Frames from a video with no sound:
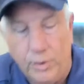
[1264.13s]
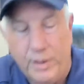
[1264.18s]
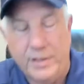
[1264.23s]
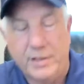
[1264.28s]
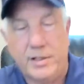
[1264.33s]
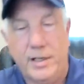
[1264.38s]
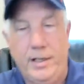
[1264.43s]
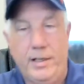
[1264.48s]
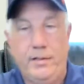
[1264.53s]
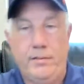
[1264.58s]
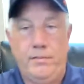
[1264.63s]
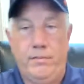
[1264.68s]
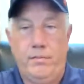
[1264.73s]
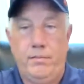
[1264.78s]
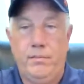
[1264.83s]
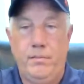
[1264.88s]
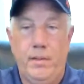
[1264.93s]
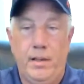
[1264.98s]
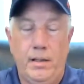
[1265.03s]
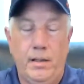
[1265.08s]
is a
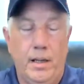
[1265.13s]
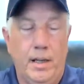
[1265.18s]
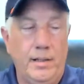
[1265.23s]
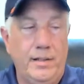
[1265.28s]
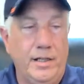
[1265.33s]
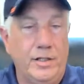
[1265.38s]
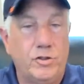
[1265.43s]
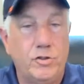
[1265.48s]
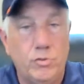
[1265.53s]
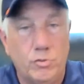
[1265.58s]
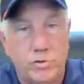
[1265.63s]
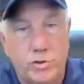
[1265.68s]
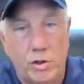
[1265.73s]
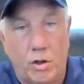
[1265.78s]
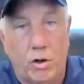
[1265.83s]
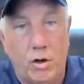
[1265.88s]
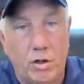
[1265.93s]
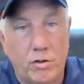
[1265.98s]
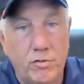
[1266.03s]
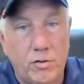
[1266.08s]
additional
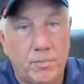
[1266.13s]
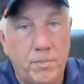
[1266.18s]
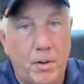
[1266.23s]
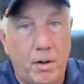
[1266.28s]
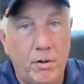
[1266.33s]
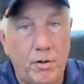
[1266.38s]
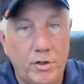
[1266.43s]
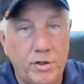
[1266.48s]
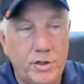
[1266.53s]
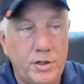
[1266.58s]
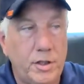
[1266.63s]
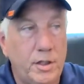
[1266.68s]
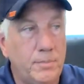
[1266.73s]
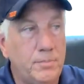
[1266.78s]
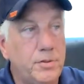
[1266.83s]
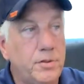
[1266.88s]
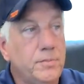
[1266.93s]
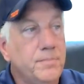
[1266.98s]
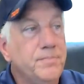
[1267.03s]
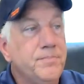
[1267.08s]
charge for
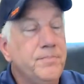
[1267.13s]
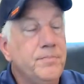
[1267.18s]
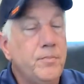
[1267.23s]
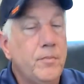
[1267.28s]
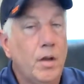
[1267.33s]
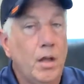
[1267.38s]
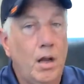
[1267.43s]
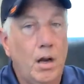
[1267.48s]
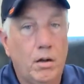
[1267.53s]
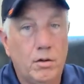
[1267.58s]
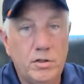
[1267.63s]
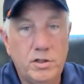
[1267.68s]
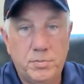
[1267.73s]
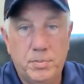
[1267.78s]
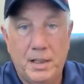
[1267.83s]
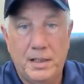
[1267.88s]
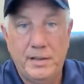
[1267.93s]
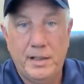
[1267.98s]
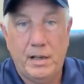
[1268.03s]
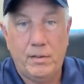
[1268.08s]
partnerships. I'll
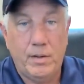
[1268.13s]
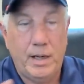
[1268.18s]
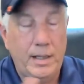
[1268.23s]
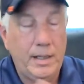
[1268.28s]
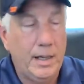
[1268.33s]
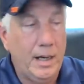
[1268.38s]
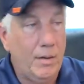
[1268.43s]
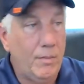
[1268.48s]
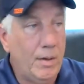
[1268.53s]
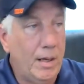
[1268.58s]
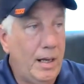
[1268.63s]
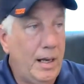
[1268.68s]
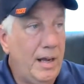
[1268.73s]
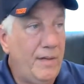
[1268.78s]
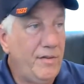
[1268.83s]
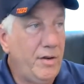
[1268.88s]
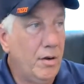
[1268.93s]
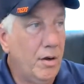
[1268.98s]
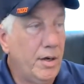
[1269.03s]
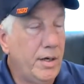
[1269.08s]
explain that right now while I
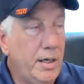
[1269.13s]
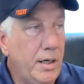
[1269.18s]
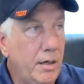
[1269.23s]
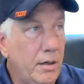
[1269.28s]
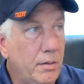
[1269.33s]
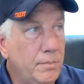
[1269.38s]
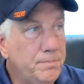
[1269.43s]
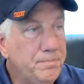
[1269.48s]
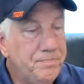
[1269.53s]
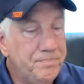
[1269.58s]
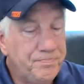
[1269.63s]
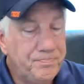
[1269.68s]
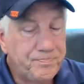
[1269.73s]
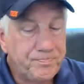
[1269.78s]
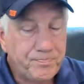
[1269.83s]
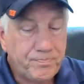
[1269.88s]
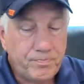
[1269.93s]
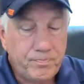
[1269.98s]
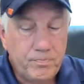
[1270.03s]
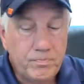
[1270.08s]
have you on here.
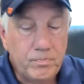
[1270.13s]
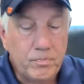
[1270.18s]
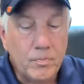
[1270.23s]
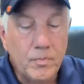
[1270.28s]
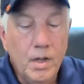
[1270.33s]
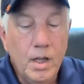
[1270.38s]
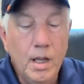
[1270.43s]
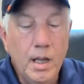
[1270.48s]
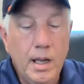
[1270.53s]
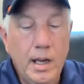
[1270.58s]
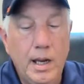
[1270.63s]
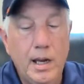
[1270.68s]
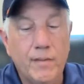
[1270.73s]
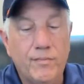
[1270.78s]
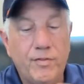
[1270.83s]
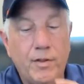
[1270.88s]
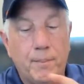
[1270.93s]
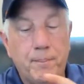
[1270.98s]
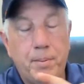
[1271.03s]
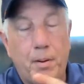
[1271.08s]

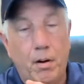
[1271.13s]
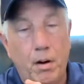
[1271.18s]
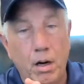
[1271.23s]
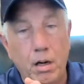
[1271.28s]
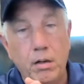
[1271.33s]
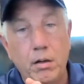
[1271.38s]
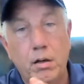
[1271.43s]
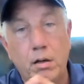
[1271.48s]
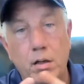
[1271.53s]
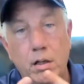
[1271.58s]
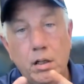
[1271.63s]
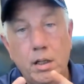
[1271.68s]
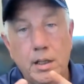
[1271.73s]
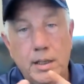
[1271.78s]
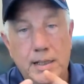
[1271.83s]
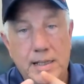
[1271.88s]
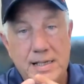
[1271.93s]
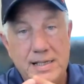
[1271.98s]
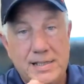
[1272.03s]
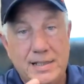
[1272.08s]
If the partner
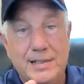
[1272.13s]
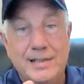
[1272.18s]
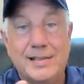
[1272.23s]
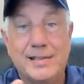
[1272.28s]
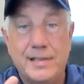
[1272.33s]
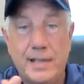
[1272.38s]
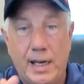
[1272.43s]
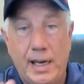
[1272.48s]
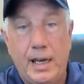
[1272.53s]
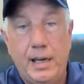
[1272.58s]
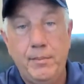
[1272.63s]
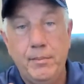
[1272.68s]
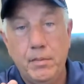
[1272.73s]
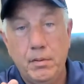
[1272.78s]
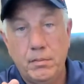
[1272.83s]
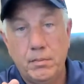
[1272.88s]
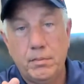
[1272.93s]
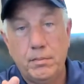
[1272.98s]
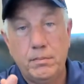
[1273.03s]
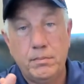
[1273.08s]
is in the
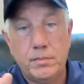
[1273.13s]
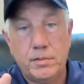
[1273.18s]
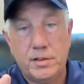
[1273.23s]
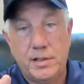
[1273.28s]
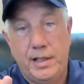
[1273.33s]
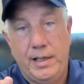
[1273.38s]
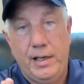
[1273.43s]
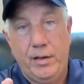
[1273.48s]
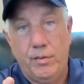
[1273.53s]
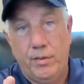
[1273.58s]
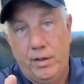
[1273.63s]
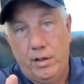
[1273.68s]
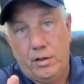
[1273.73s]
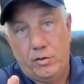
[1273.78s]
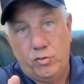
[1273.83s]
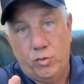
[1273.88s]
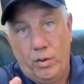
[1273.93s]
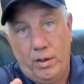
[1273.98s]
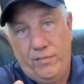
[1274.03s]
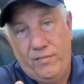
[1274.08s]
same city within a
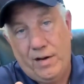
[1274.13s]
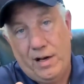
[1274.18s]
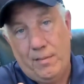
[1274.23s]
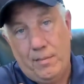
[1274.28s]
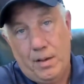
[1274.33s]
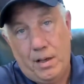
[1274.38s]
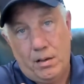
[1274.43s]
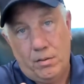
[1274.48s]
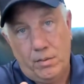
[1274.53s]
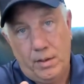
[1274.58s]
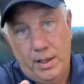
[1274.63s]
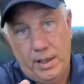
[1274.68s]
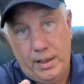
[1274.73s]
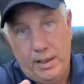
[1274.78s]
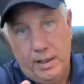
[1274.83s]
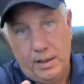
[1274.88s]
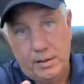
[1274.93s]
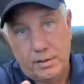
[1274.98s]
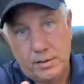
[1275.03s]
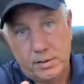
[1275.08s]
25-mile
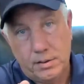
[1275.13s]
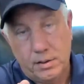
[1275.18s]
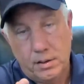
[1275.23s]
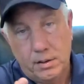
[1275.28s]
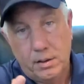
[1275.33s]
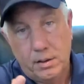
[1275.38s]
radius,